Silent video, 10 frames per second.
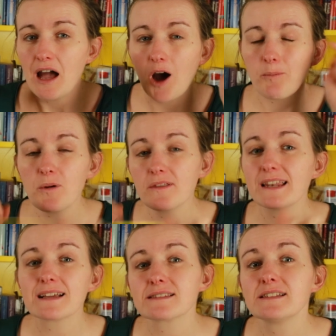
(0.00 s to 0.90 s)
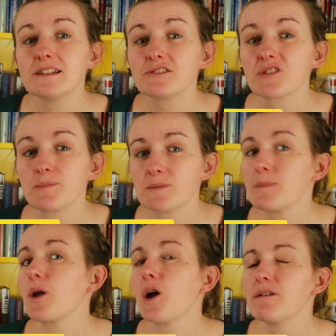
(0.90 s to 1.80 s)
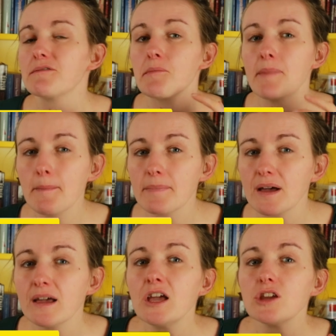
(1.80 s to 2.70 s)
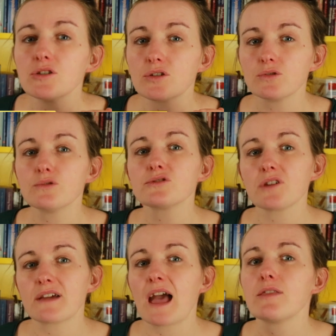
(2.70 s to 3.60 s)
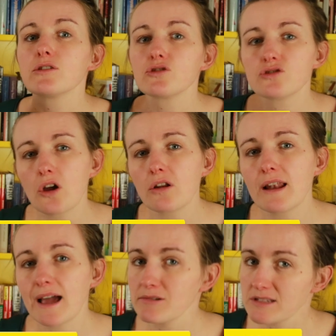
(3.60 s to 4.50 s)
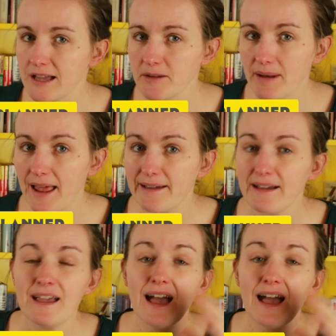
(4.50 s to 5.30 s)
I'll put the links in the description below, and remember you can also get the solo language learner planner